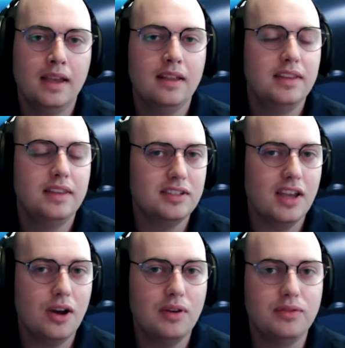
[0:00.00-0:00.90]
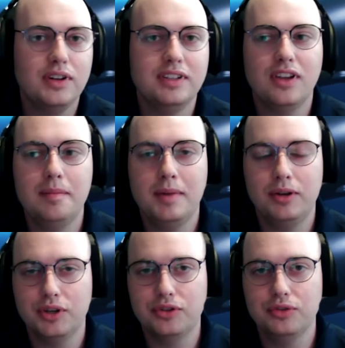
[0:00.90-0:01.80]
That is, however, until I met a
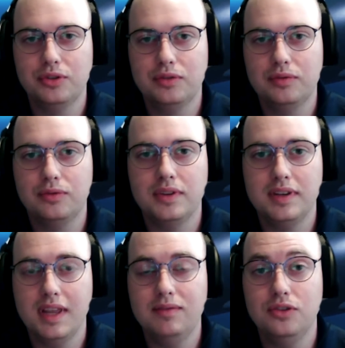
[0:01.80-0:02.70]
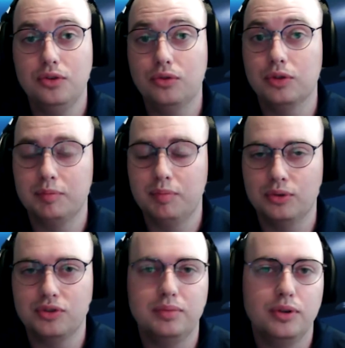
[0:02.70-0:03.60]
recruiter for the Navy Nuclear
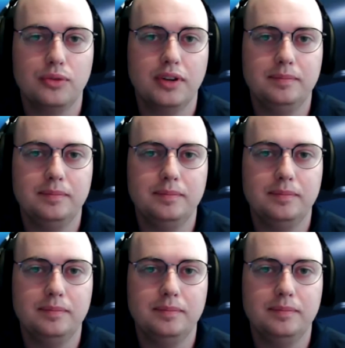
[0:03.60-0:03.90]
Propulsion Program.